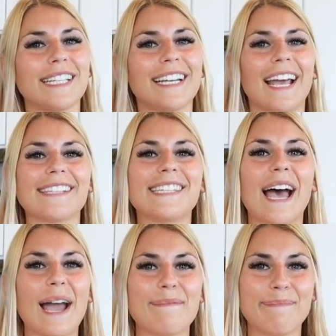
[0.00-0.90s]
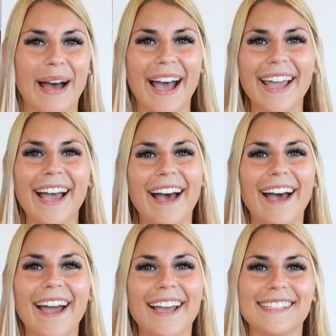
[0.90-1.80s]
see you next time. Bye
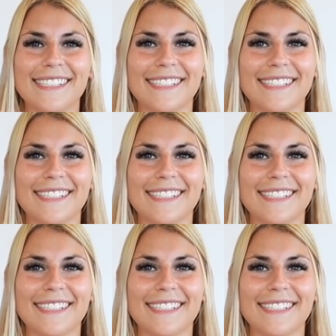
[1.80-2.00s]
guys.